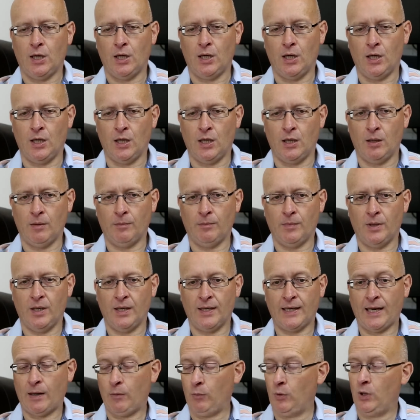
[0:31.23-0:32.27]
And
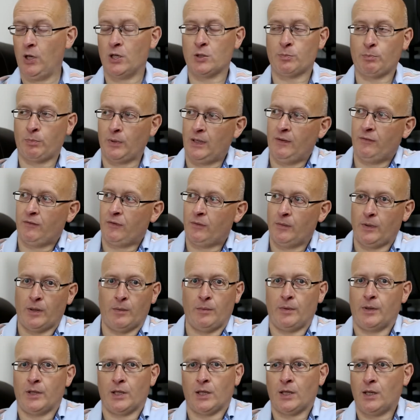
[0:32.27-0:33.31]
that works brilliant for me.
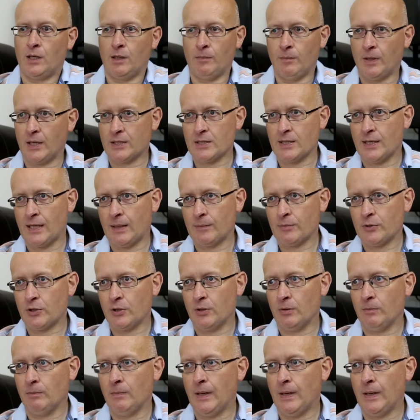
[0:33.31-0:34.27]
I mean, the guy makes an absolute